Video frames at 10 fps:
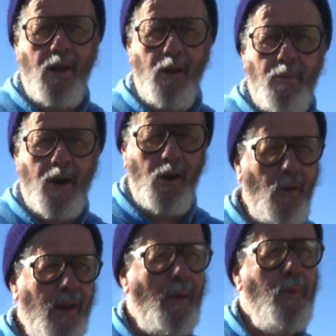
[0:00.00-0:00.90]
the barrel,
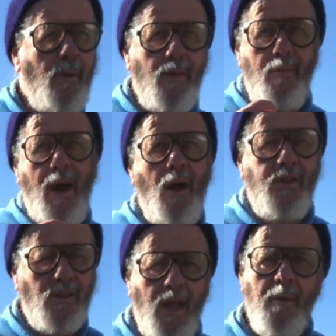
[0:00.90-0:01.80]
and I put it in my mouth, and
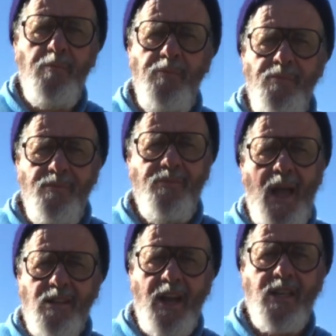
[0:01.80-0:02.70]
it's like,
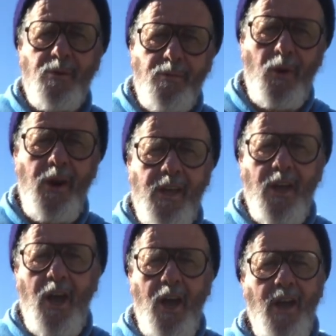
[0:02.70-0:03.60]
that tastes pretty
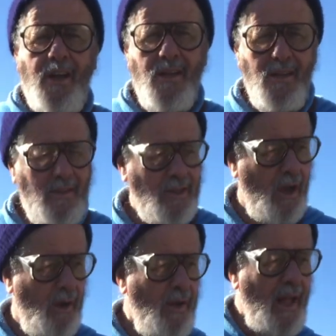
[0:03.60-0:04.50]
good.
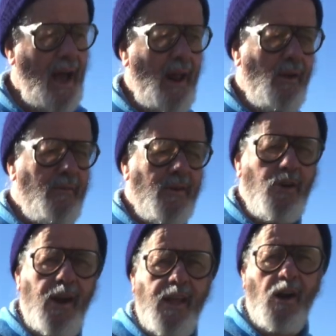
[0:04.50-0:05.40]
So I don't know if they're
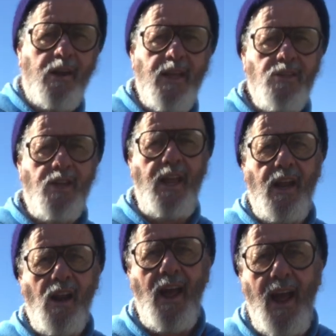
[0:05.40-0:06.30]
trying to get our kids to eat
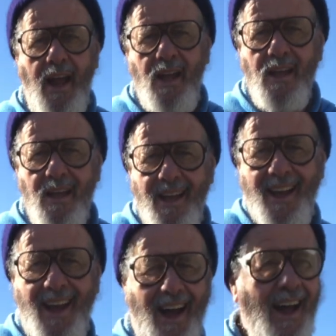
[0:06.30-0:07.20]
clay.
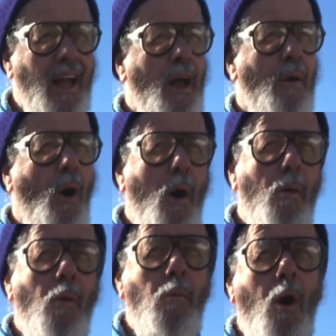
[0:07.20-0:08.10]

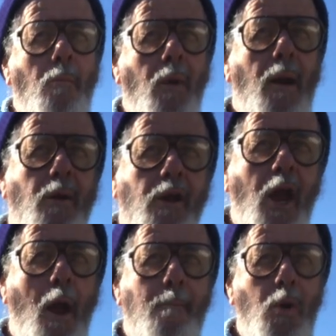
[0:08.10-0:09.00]
Oh, my baby
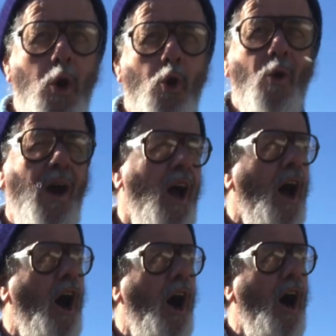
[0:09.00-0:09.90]
can't poo.
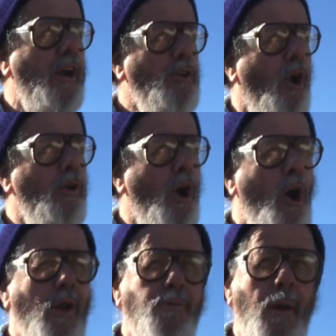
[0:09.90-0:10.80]
Oh, I don't
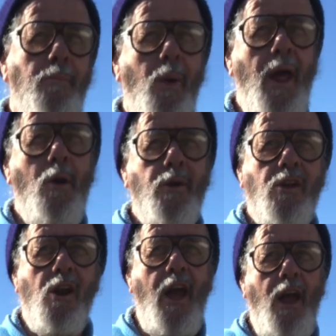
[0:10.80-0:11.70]
know. He's been playing with
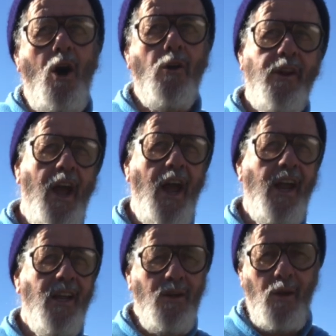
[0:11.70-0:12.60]
clay all day.
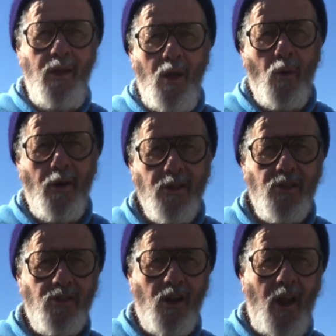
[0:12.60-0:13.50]
Where is
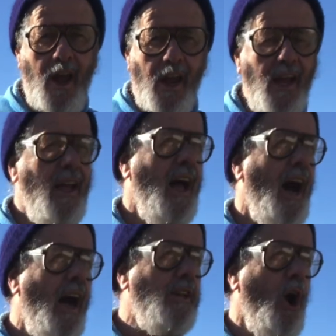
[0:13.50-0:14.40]
this clay?
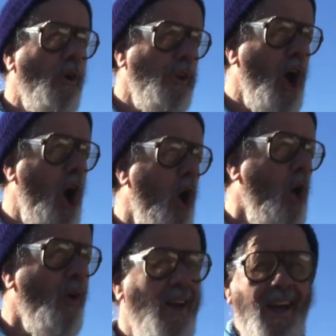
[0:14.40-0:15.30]
I don't know.